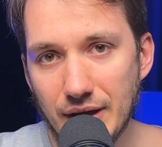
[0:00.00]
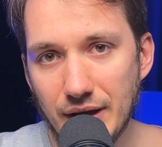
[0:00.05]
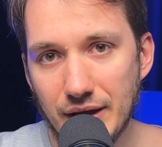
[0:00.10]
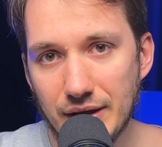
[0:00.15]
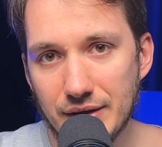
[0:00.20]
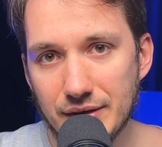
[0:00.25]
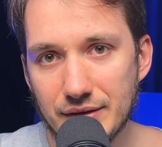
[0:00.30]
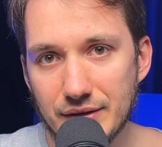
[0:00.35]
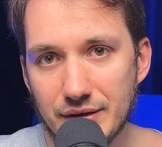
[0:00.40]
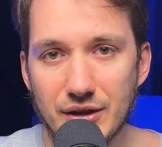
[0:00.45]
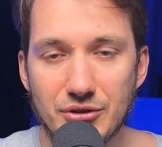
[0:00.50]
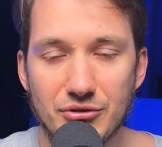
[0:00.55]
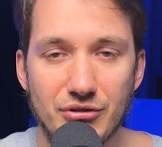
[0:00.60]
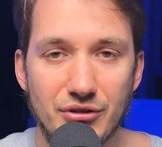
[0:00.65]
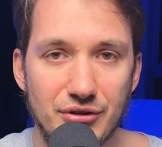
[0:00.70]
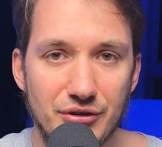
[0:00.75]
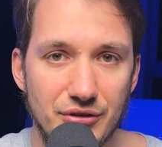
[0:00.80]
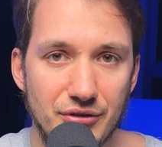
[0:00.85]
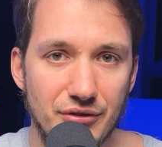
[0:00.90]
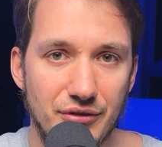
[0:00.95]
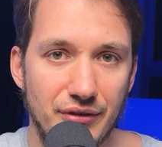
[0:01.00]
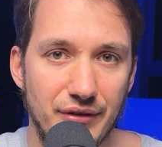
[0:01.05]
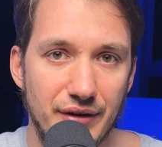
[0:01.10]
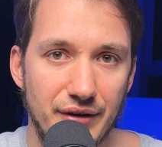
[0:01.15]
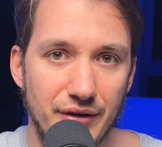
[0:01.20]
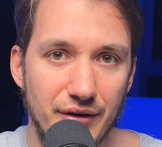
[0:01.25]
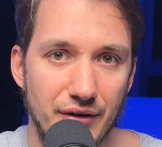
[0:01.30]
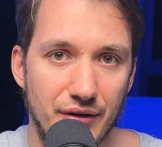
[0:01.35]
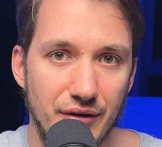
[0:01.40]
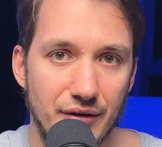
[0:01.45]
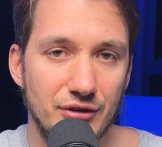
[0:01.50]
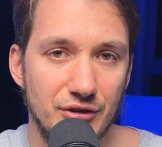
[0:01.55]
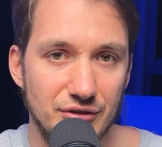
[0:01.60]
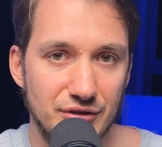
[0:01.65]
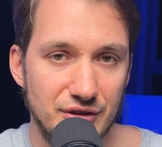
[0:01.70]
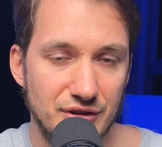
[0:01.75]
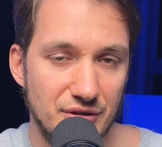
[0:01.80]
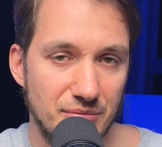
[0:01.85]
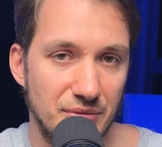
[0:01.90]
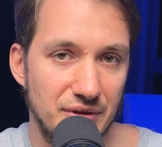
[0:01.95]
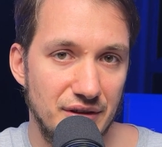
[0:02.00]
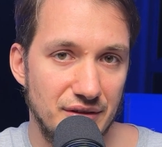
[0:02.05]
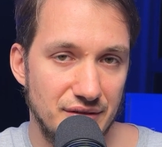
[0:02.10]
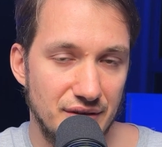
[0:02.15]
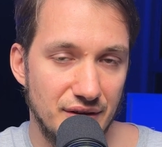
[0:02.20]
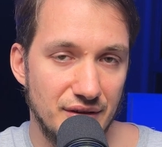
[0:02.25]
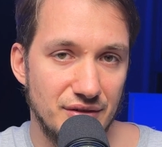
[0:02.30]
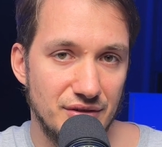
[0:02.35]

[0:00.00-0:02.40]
and introduce their non-deterministic